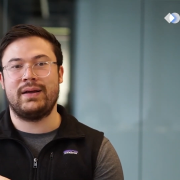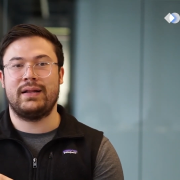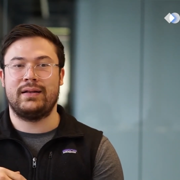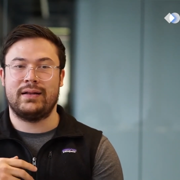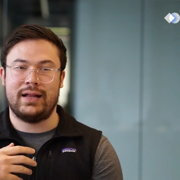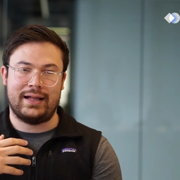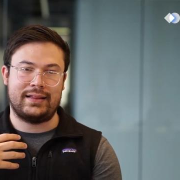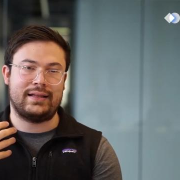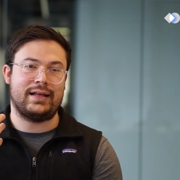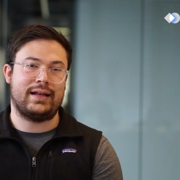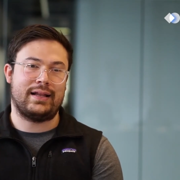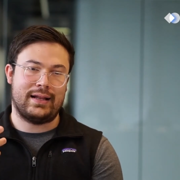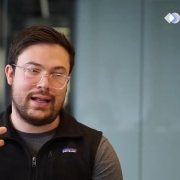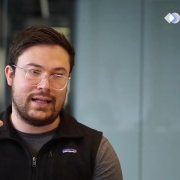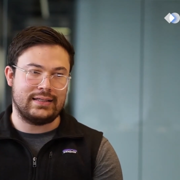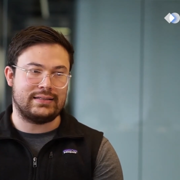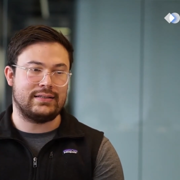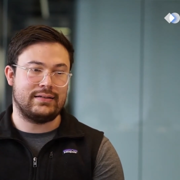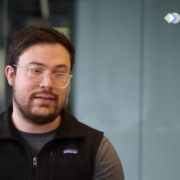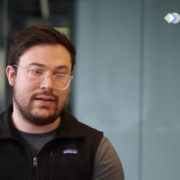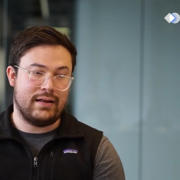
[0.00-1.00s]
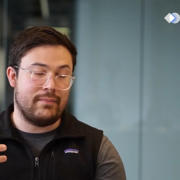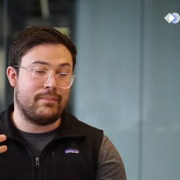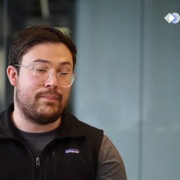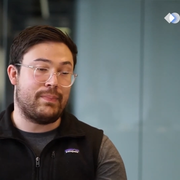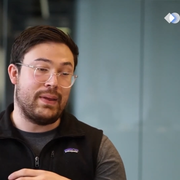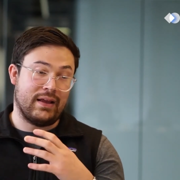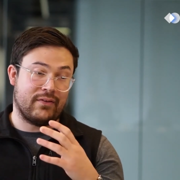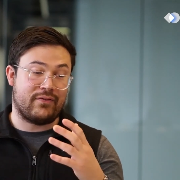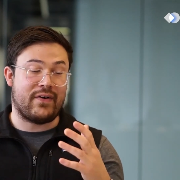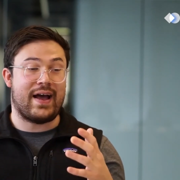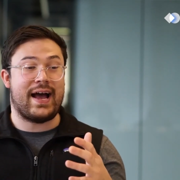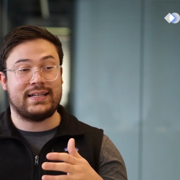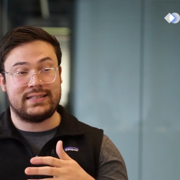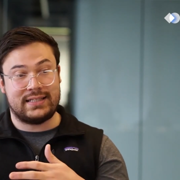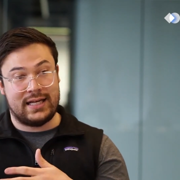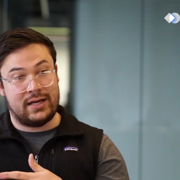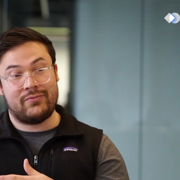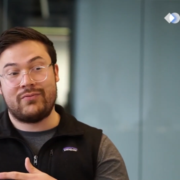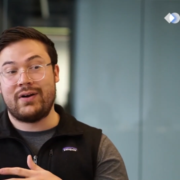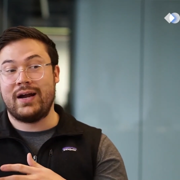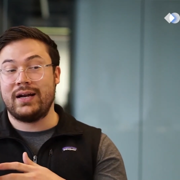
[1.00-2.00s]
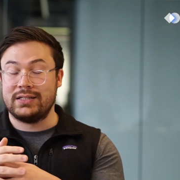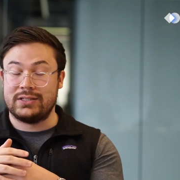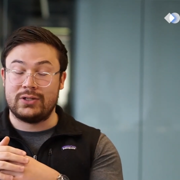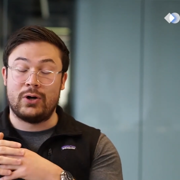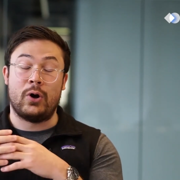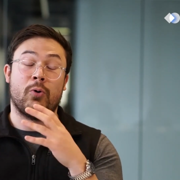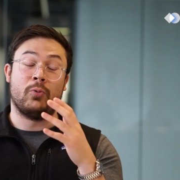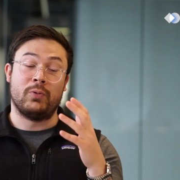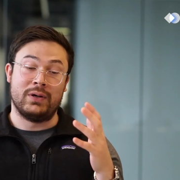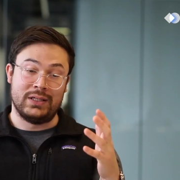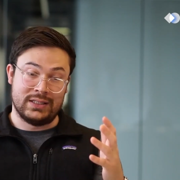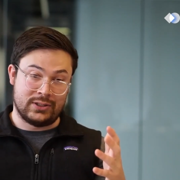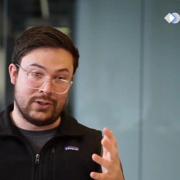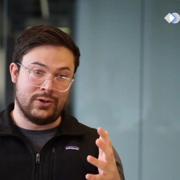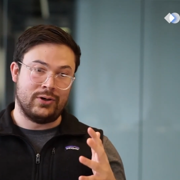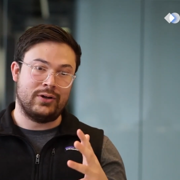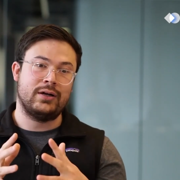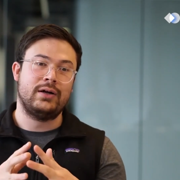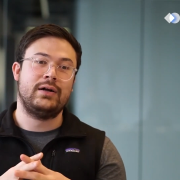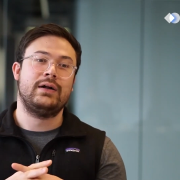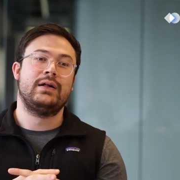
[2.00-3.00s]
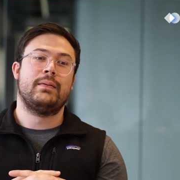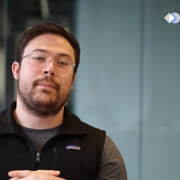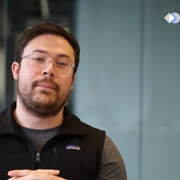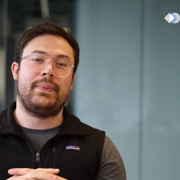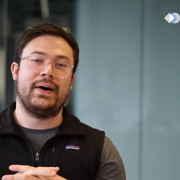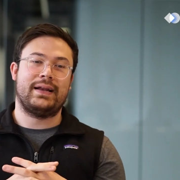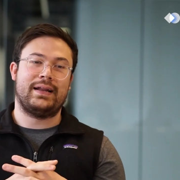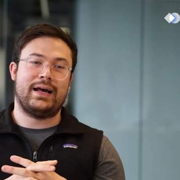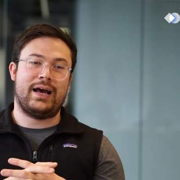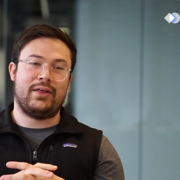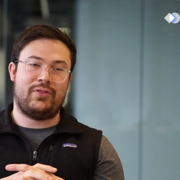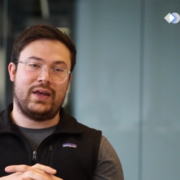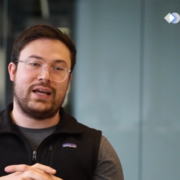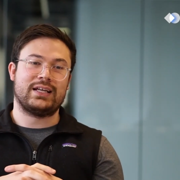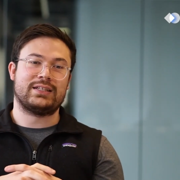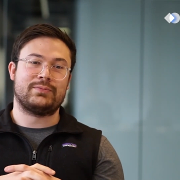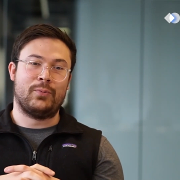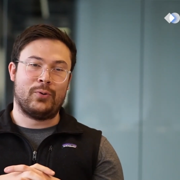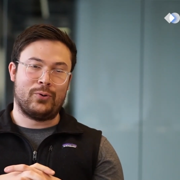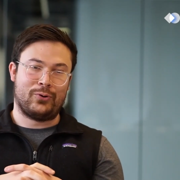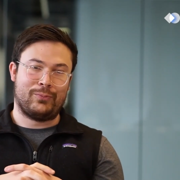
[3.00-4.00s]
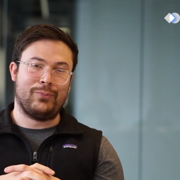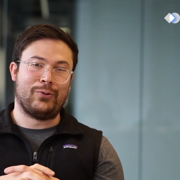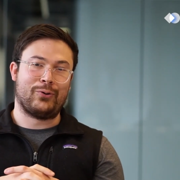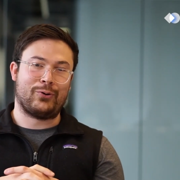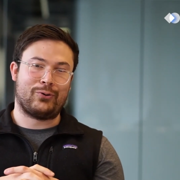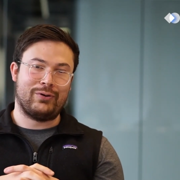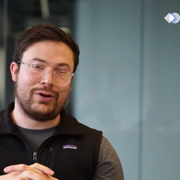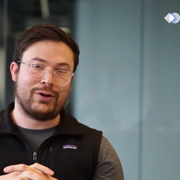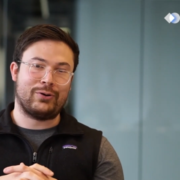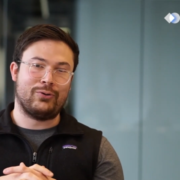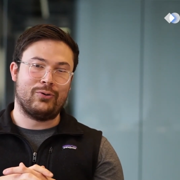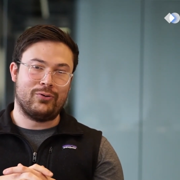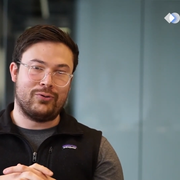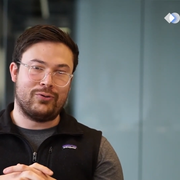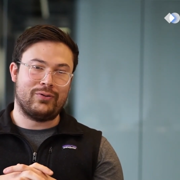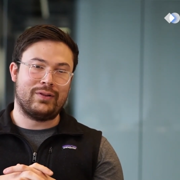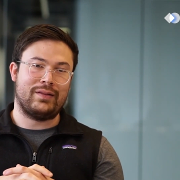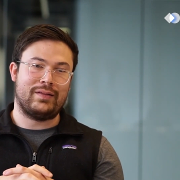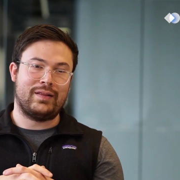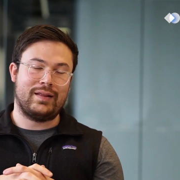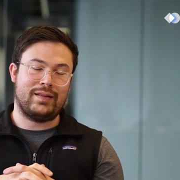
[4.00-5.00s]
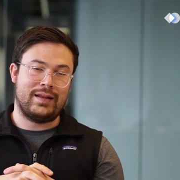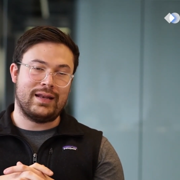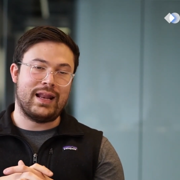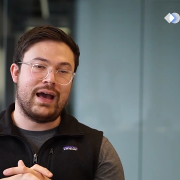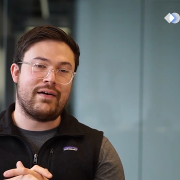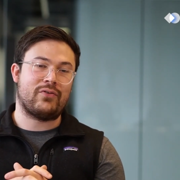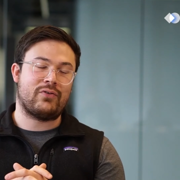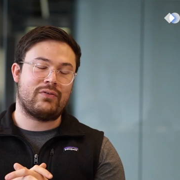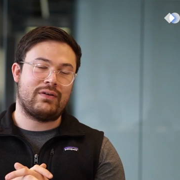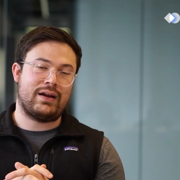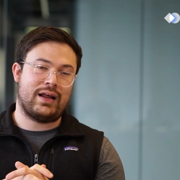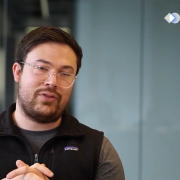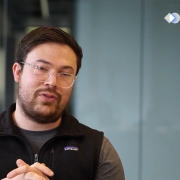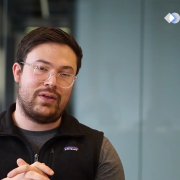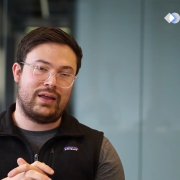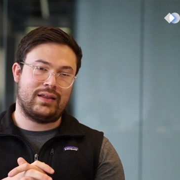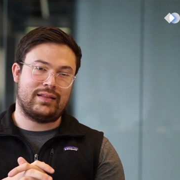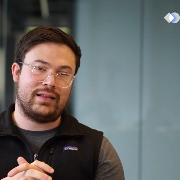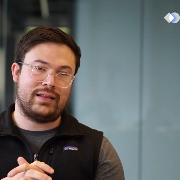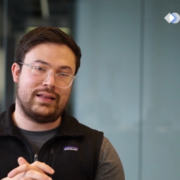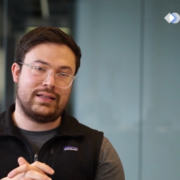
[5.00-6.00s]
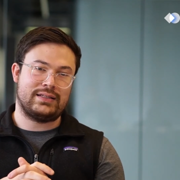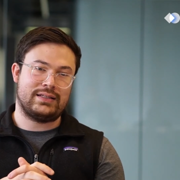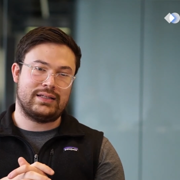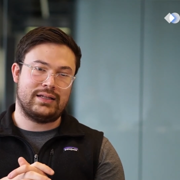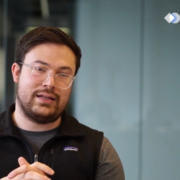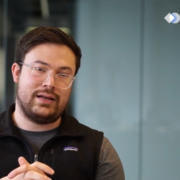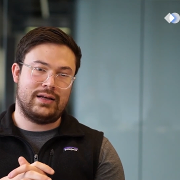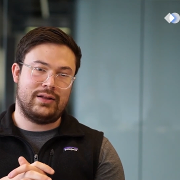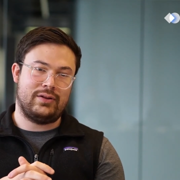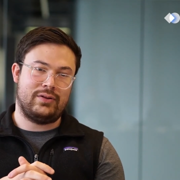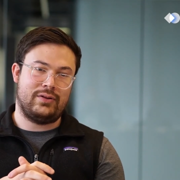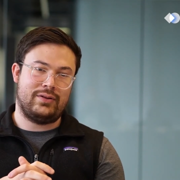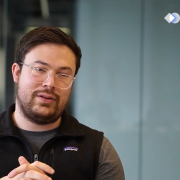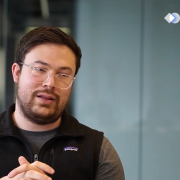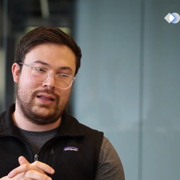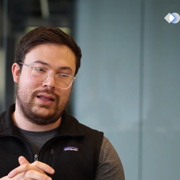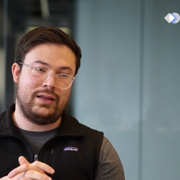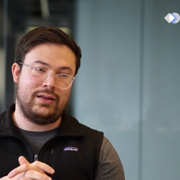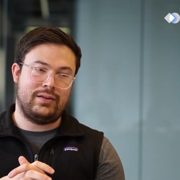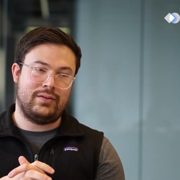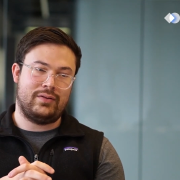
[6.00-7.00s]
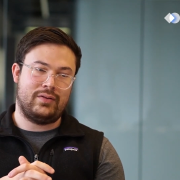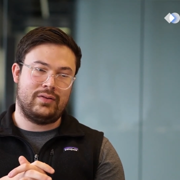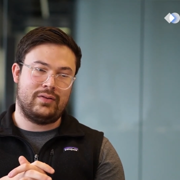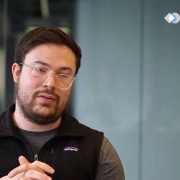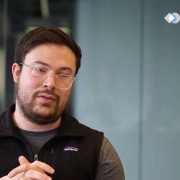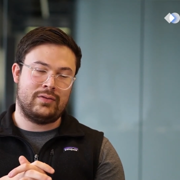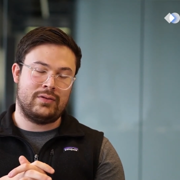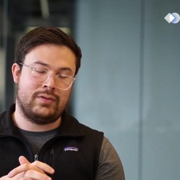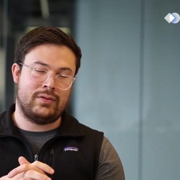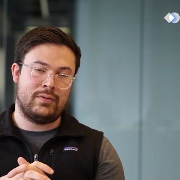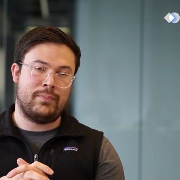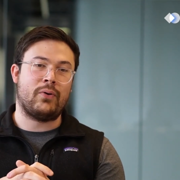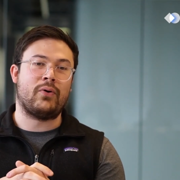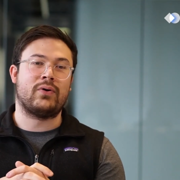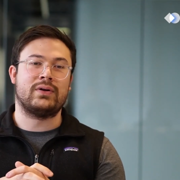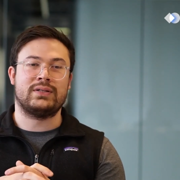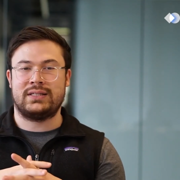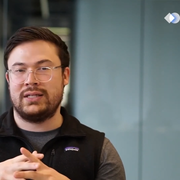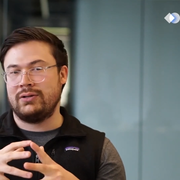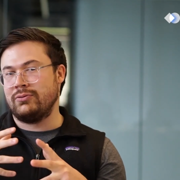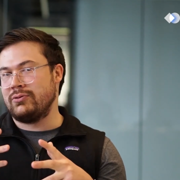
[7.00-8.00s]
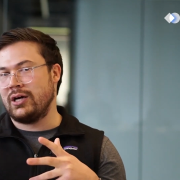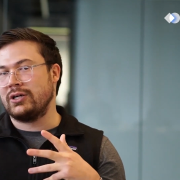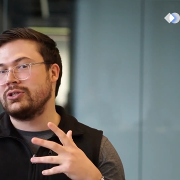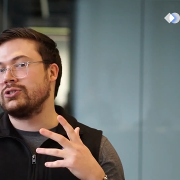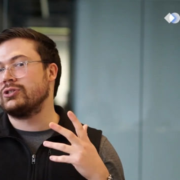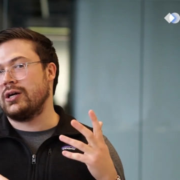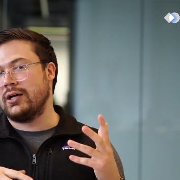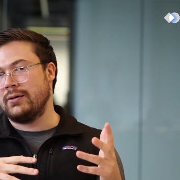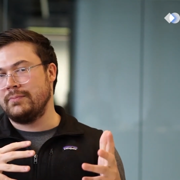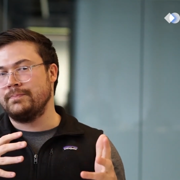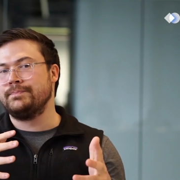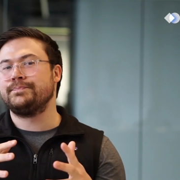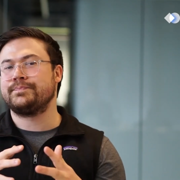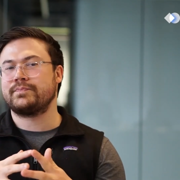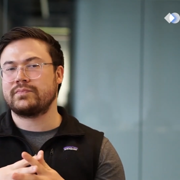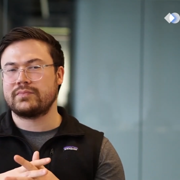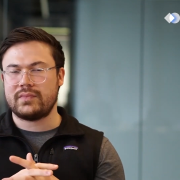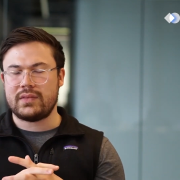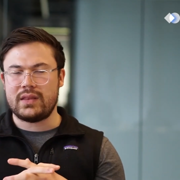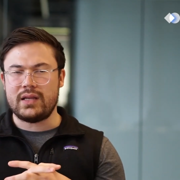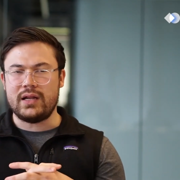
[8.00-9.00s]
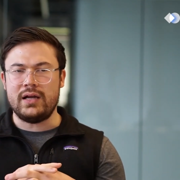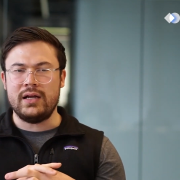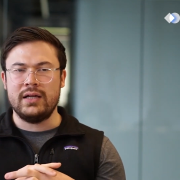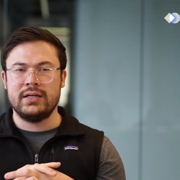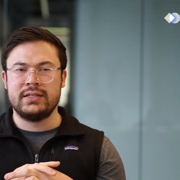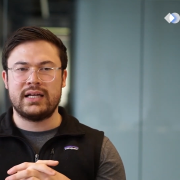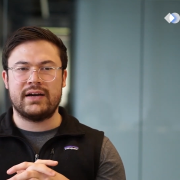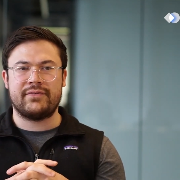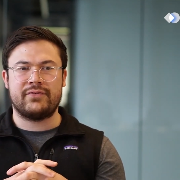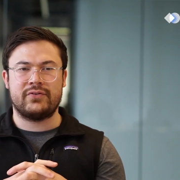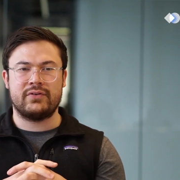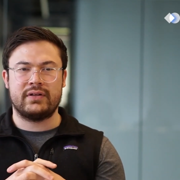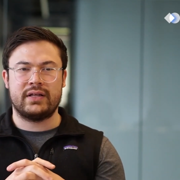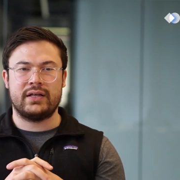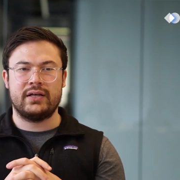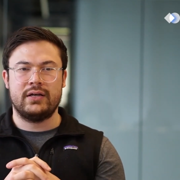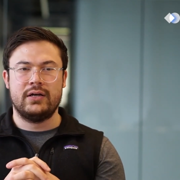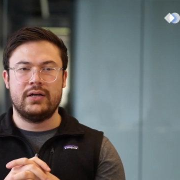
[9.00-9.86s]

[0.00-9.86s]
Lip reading: I mean, not that being fast and right is always good, but I think it's more critical than ever. And I think that it's the points that you touched on definitely